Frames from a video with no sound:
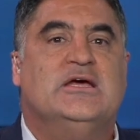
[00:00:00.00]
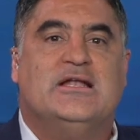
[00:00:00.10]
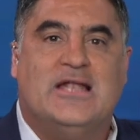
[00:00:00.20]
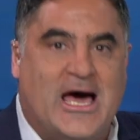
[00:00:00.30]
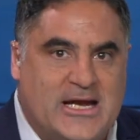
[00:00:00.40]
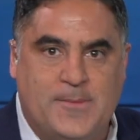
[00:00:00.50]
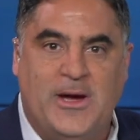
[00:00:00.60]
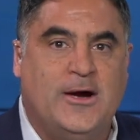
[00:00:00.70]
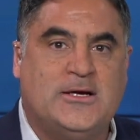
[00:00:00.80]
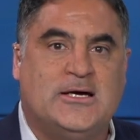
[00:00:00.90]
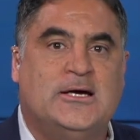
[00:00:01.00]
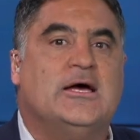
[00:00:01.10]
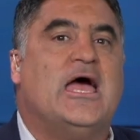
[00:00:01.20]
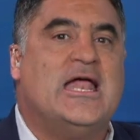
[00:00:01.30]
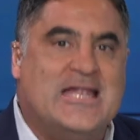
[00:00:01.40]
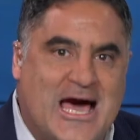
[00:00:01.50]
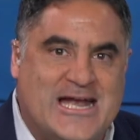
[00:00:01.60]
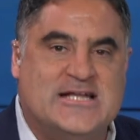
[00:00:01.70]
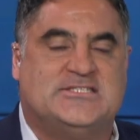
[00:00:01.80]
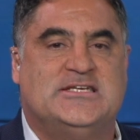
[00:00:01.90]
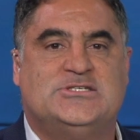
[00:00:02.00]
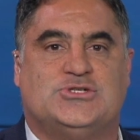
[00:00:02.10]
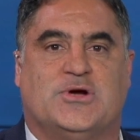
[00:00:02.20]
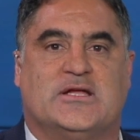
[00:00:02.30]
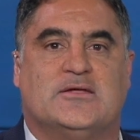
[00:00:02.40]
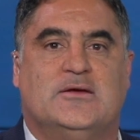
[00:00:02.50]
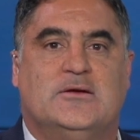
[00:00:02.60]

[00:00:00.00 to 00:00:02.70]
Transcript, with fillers: not in America and not in his district.